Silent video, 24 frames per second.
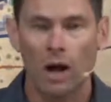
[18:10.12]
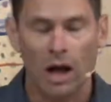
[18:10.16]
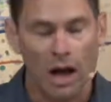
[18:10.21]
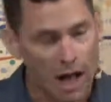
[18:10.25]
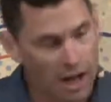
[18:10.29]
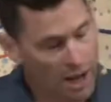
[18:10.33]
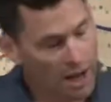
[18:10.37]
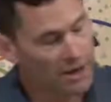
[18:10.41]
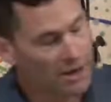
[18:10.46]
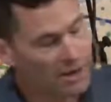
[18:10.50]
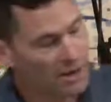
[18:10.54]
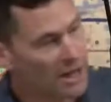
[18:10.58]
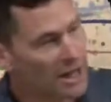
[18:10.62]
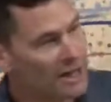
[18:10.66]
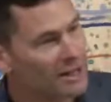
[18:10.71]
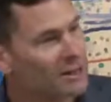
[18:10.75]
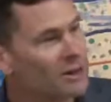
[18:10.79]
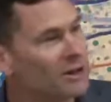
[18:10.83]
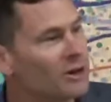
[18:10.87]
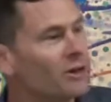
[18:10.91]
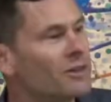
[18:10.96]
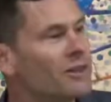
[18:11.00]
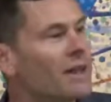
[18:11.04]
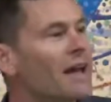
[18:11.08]
How did I
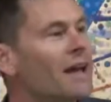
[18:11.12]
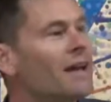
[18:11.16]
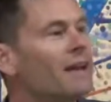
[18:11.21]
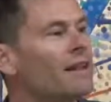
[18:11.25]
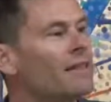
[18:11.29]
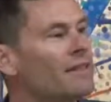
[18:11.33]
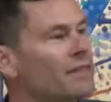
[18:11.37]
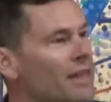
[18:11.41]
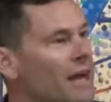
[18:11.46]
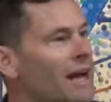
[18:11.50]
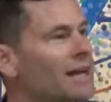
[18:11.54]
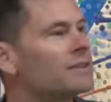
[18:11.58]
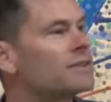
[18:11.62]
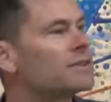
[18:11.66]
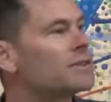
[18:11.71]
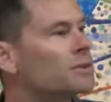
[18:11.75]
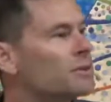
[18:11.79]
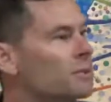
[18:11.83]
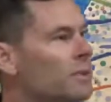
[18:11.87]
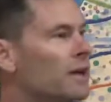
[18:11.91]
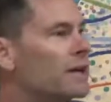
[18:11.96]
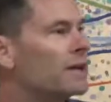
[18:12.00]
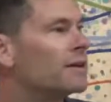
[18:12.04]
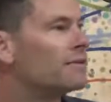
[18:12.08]
learn that? That's
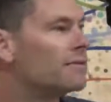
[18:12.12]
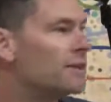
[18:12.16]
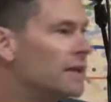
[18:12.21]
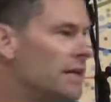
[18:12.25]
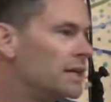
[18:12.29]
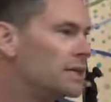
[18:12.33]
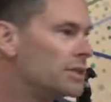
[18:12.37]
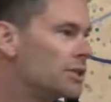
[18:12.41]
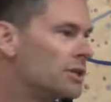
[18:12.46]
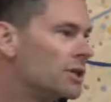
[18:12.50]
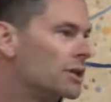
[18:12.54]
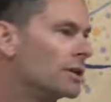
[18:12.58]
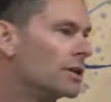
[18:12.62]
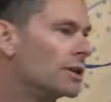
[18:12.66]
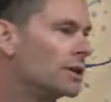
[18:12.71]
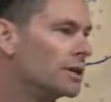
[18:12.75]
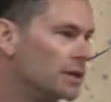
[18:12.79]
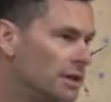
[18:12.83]
the way of nature.